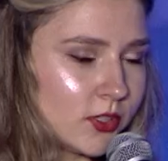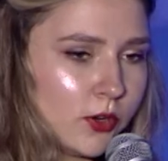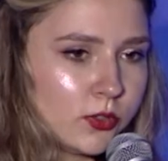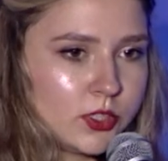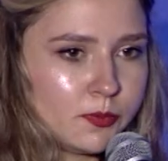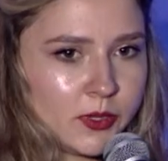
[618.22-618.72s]
all
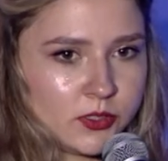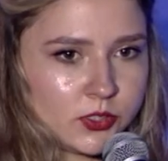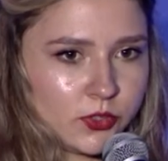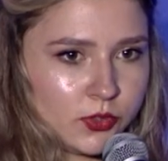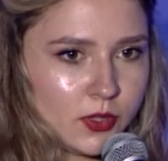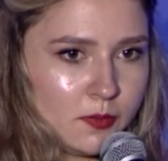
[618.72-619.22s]
depends
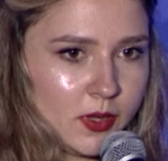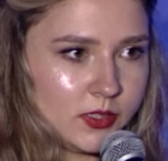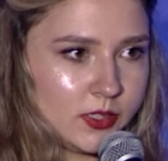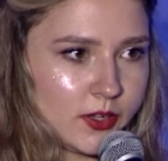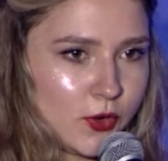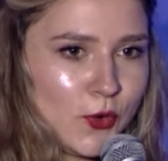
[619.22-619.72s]
on the
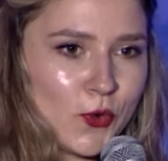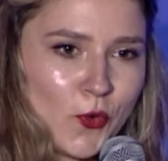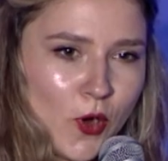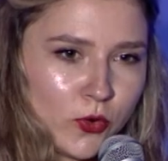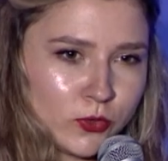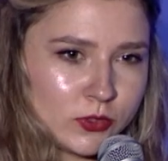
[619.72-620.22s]
media, who
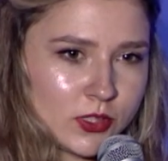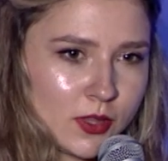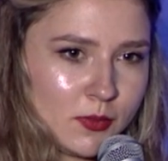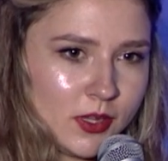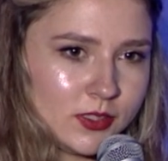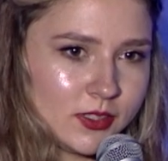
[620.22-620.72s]
owns the
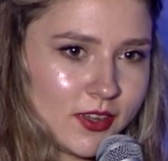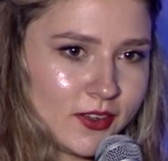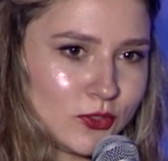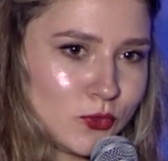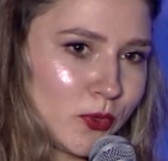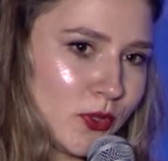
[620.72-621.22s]
media, and
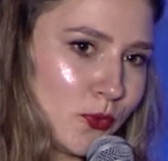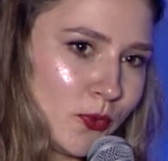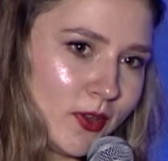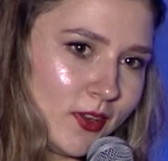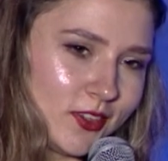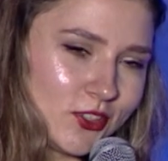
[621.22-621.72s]
whether
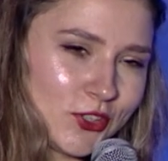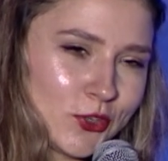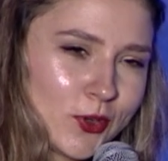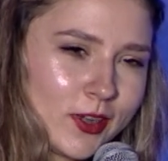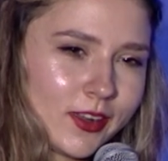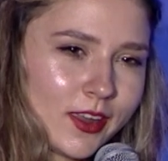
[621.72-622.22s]
we
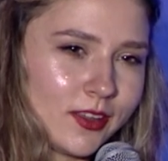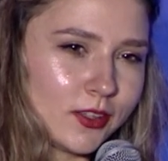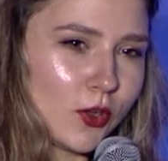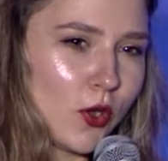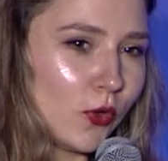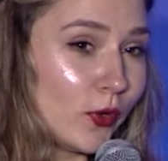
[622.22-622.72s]
generally can
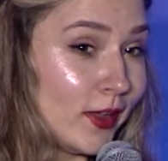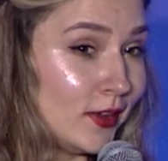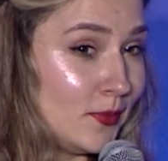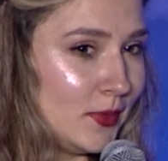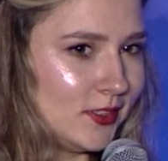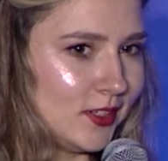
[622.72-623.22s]
call any
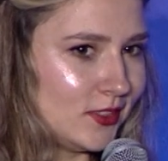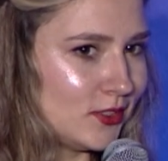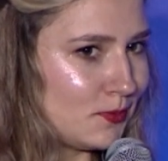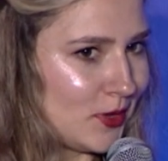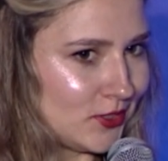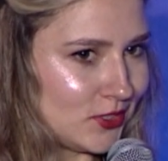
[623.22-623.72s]
media
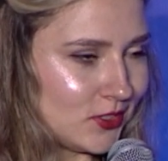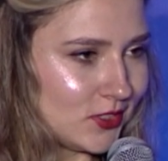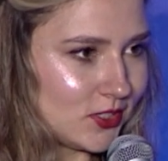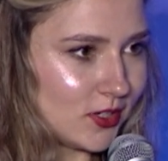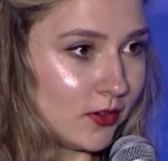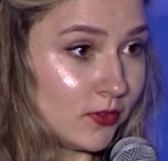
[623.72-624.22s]
independent,
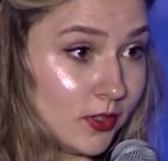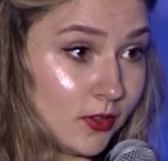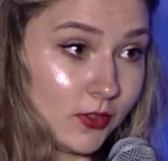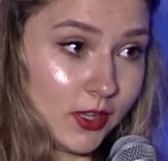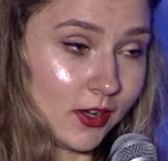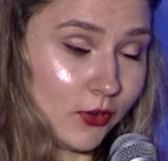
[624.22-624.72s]
even if
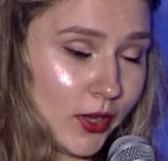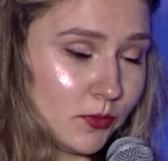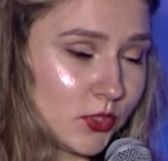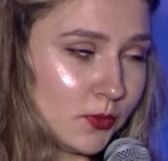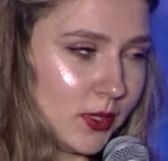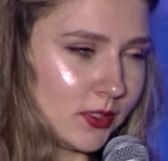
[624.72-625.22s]
they claim to
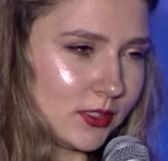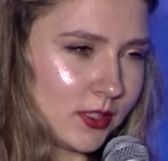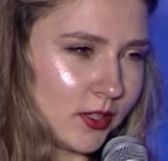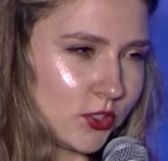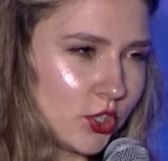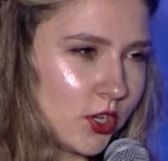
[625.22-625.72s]
be as
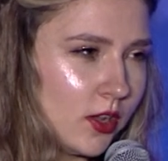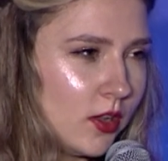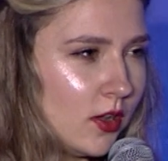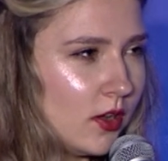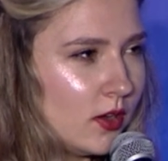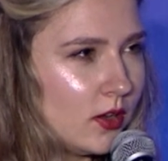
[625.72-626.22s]
such.
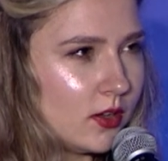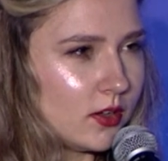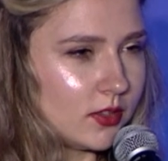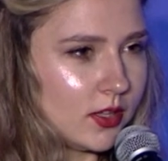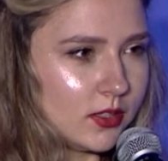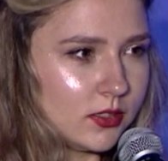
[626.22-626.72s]

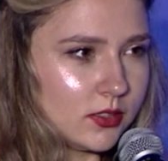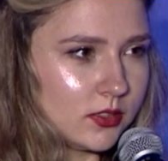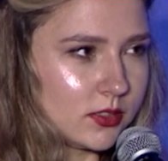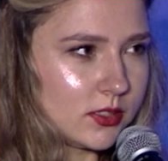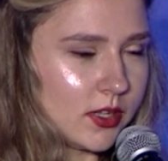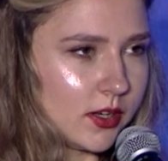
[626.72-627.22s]
Then
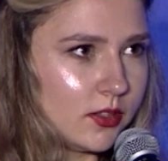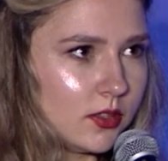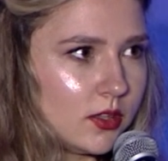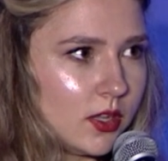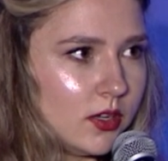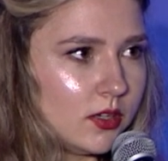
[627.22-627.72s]
second
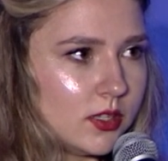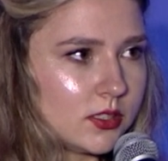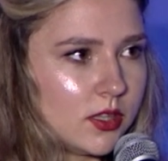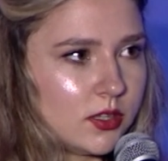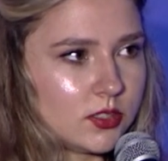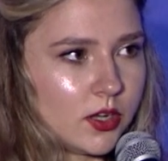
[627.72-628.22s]
thing is
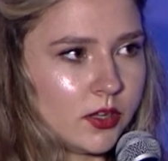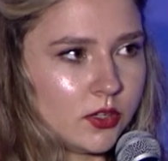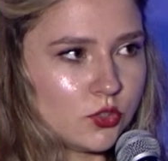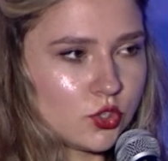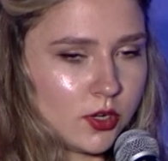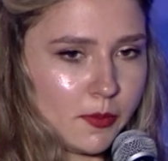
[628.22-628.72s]
that I
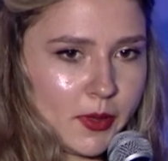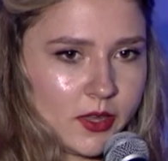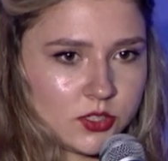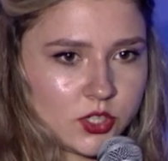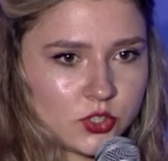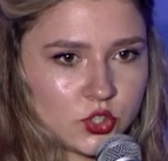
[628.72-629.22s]
usually pay
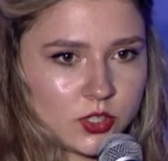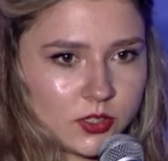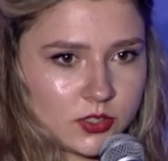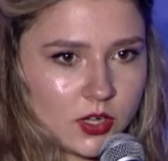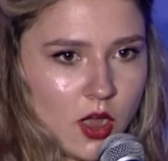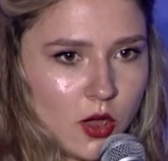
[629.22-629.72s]
attention at
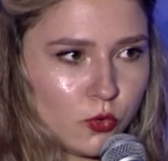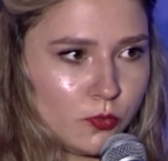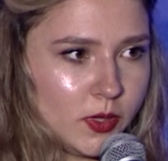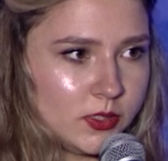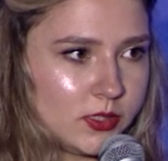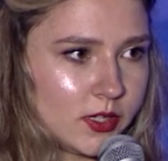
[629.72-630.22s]
how
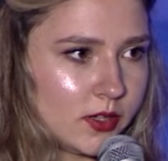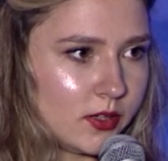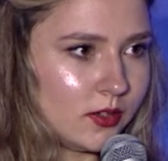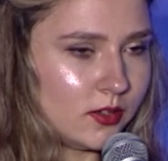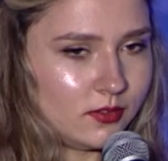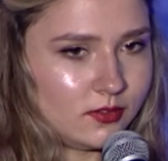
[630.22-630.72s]
media